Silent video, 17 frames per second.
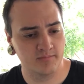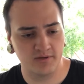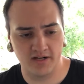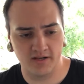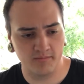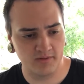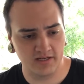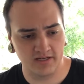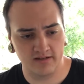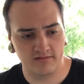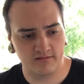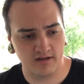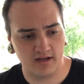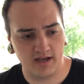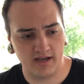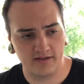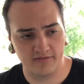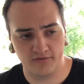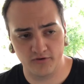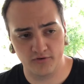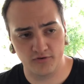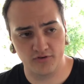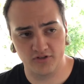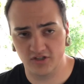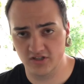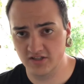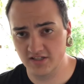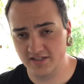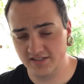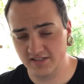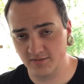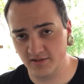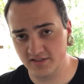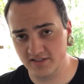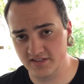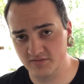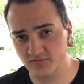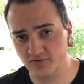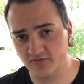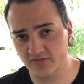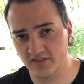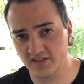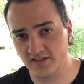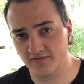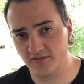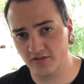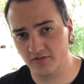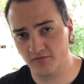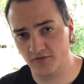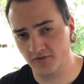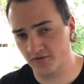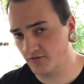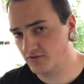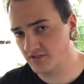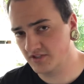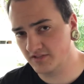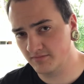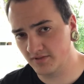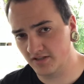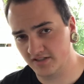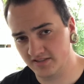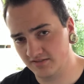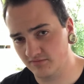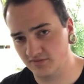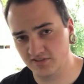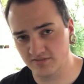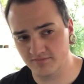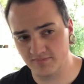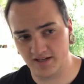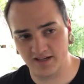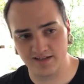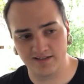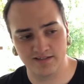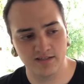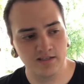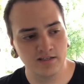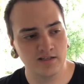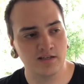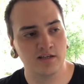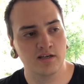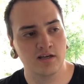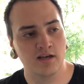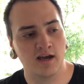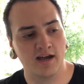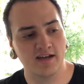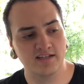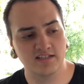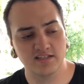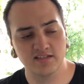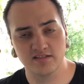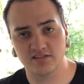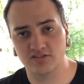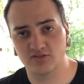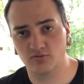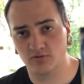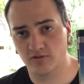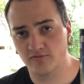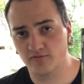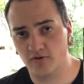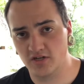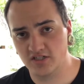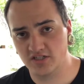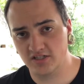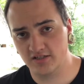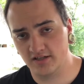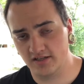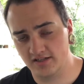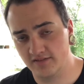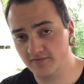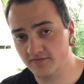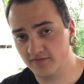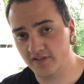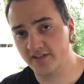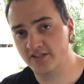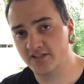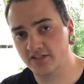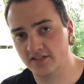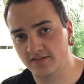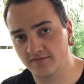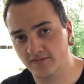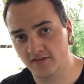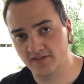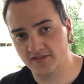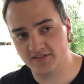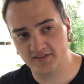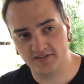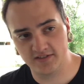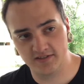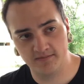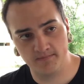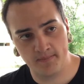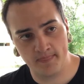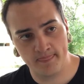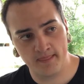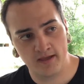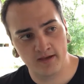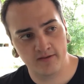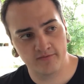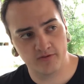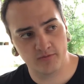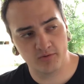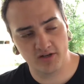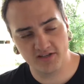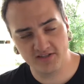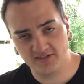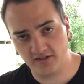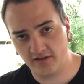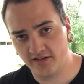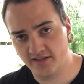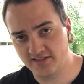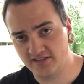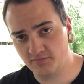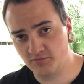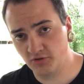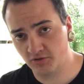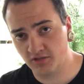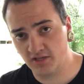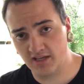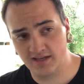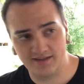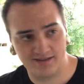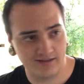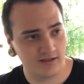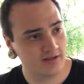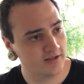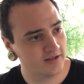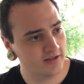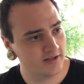But I mean, I've heard really good things about this movie, and I figured for $13, it wasn't bad. I did sort of watch it. I didn't finish it. I fell asleep. From what I saw, it seemed okay.